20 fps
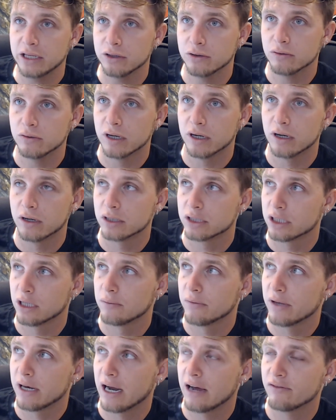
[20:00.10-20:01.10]
There are some
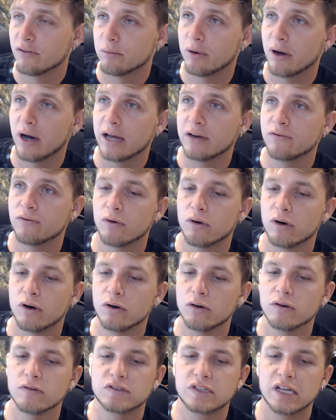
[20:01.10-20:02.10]
that I've applied for who
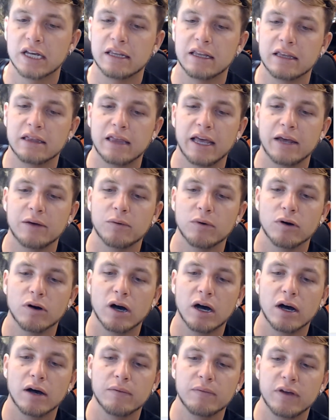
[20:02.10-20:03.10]
have said that they
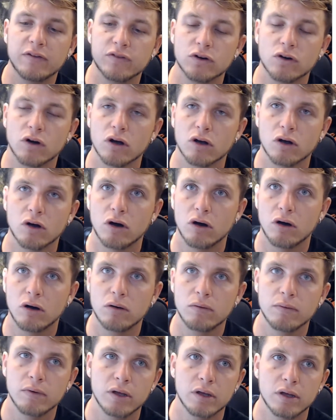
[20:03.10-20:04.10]
will, if you're on
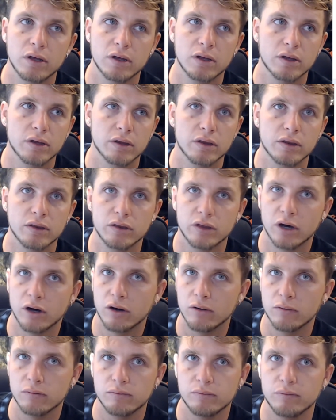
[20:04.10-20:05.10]
call,
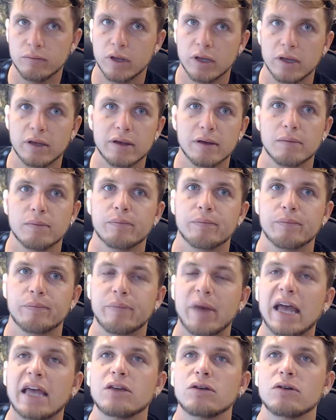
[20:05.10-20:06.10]
they'll
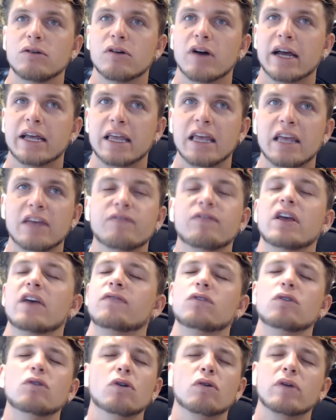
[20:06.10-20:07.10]
pay you, like, if
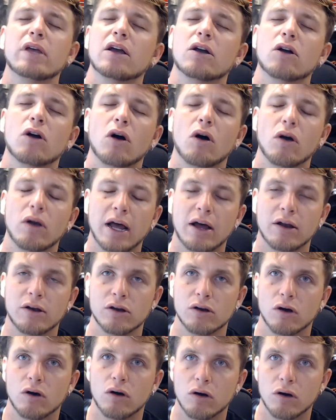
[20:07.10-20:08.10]
you don't get called out at
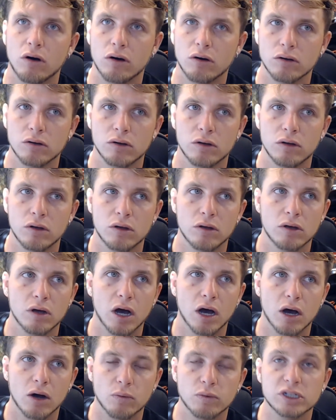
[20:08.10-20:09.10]
all,
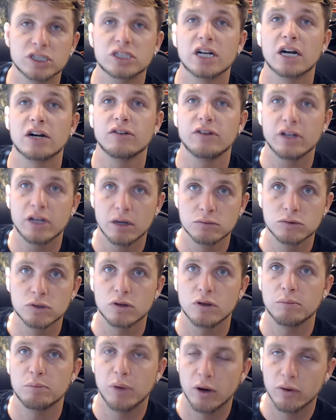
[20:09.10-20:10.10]
which generally comes with a
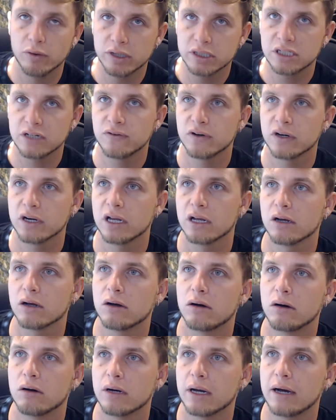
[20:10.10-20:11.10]
bonus if you're getting
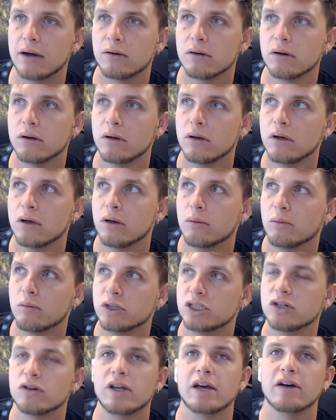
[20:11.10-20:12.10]
called out, but
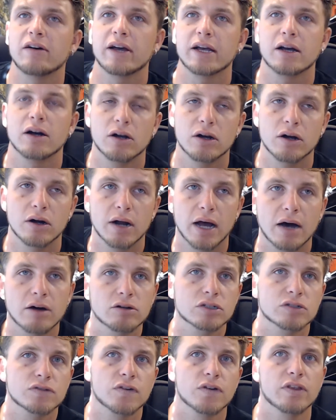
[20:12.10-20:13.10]
you'll get like $100
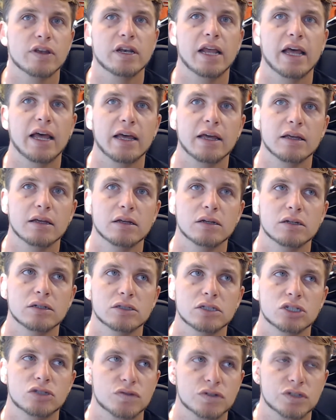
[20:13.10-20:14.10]
for the day
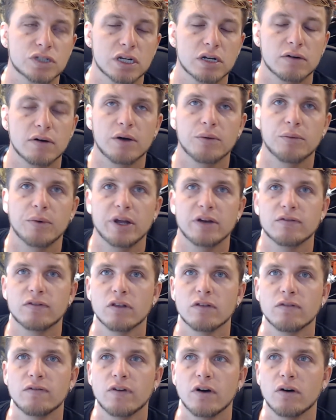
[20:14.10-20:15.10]
just for sitting around waiting for the
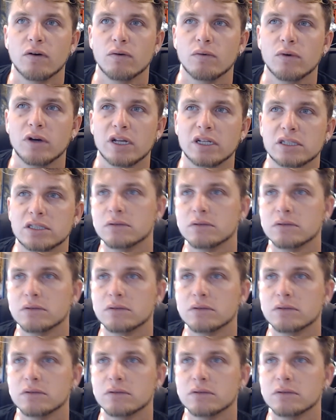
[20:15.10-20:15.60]
phone, which,